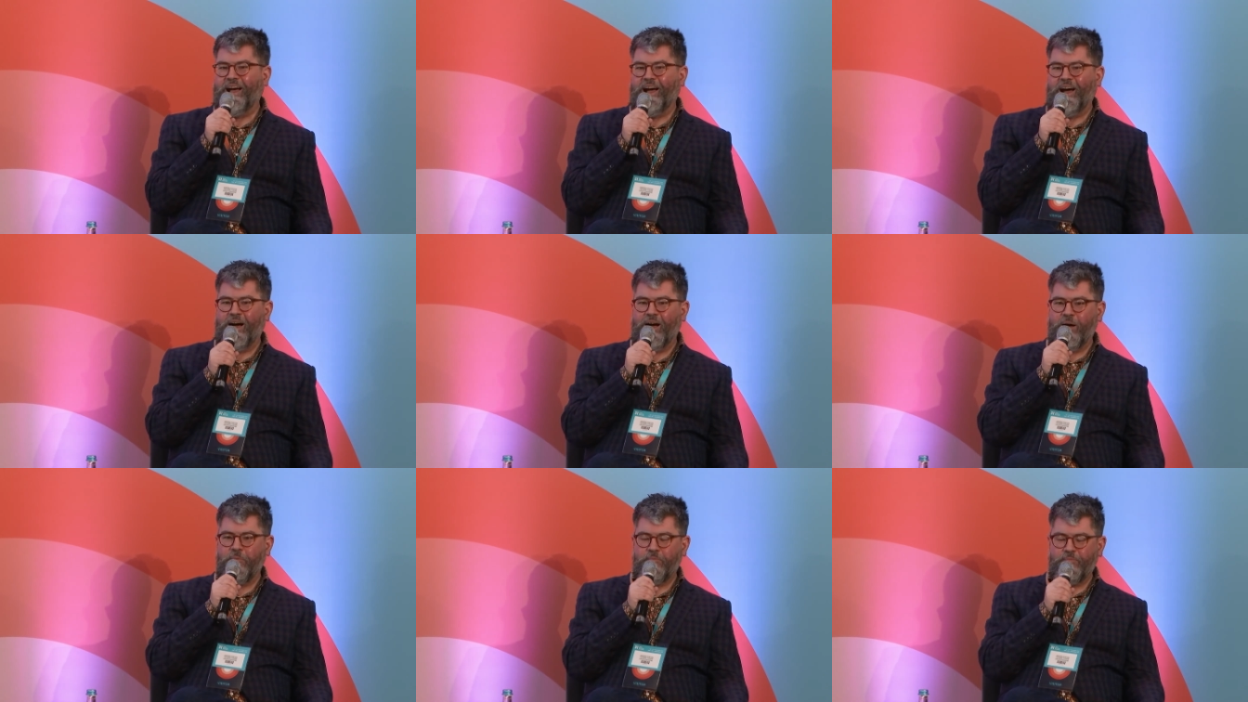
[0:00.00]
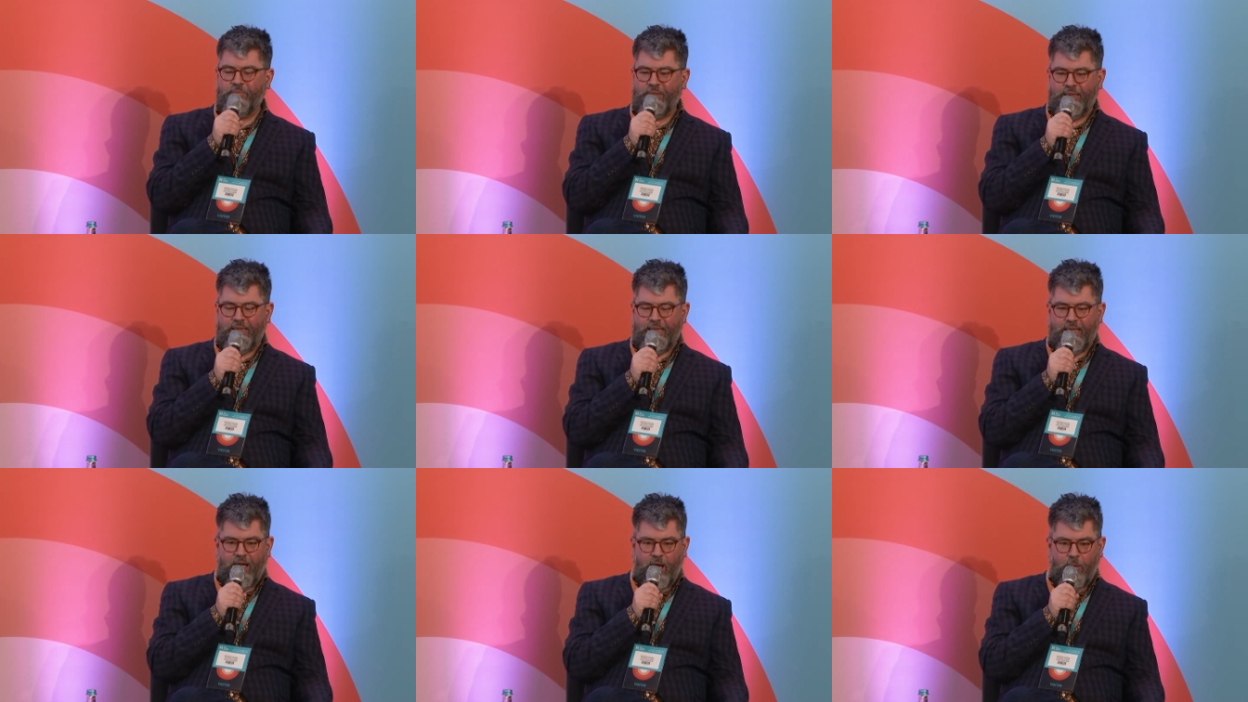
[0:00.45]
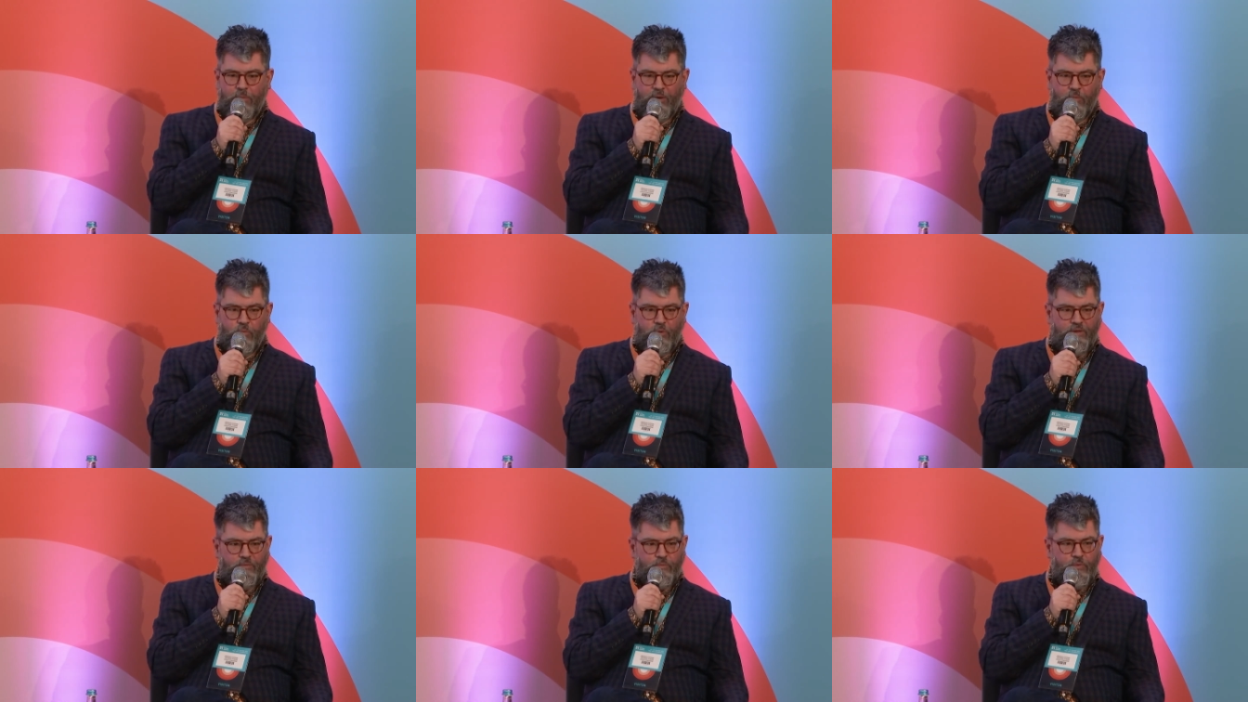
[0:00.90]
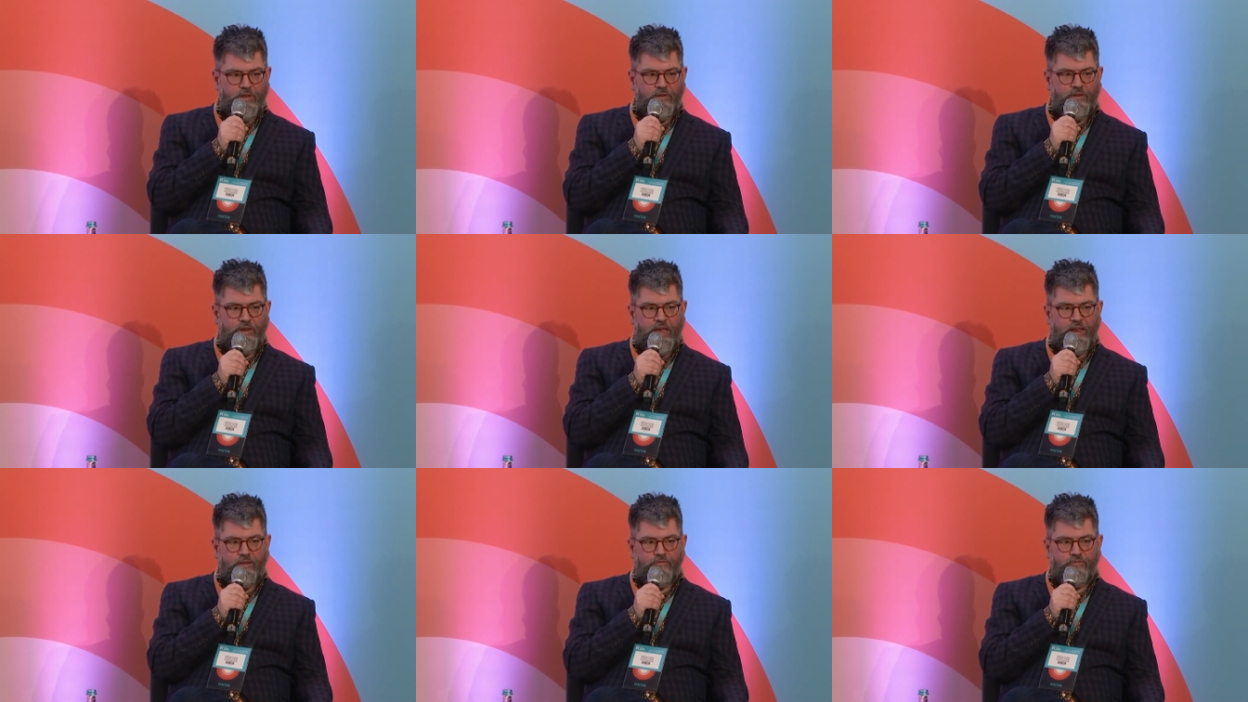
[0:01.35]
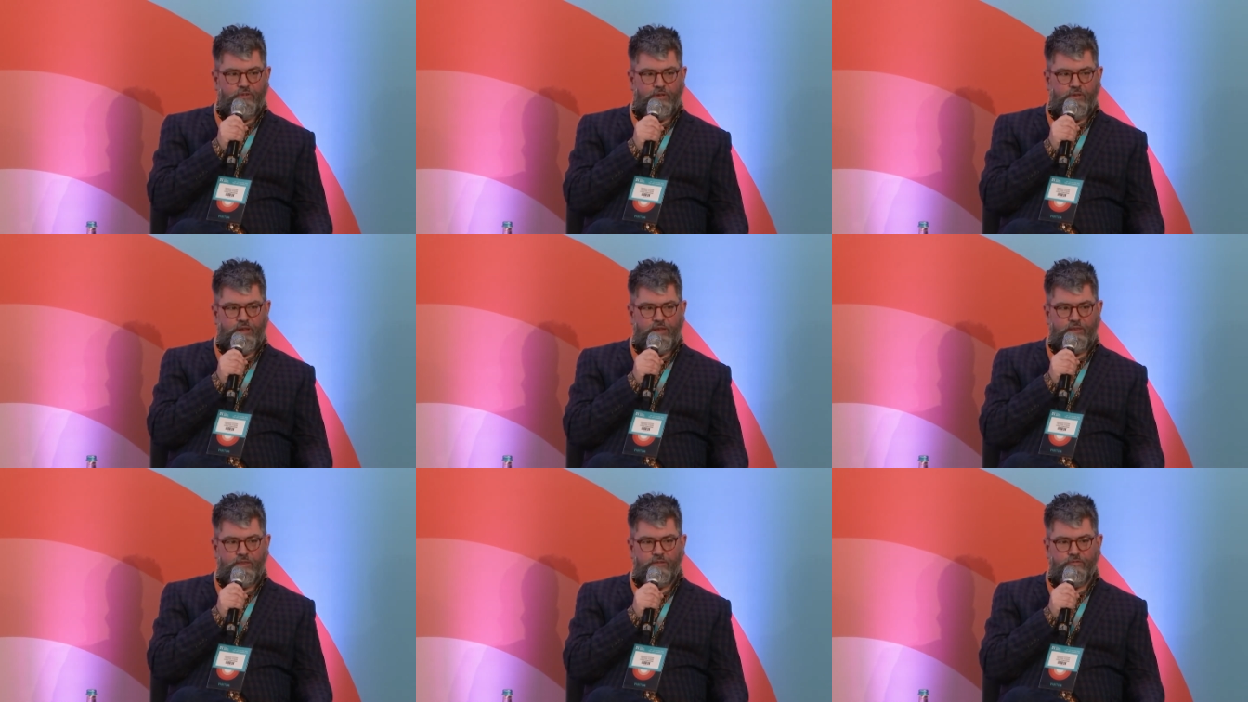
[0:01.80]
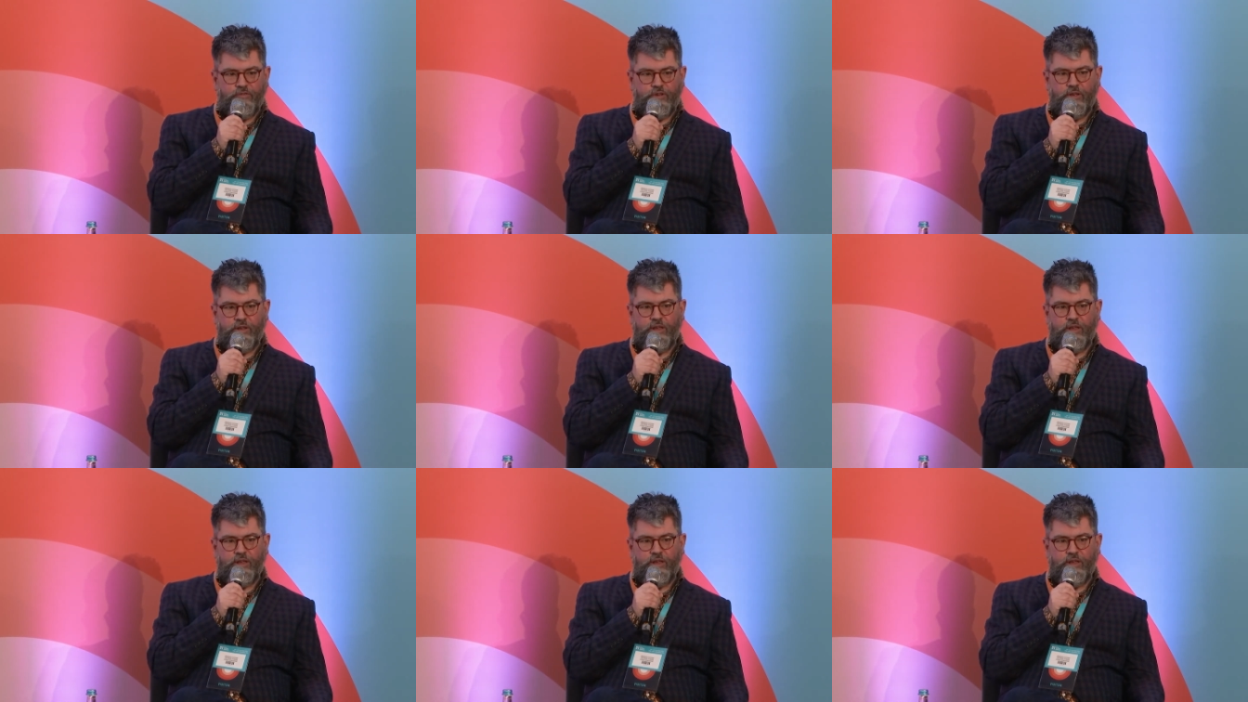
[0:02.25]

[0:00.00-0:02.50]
Um, and we, we, we in, in, the,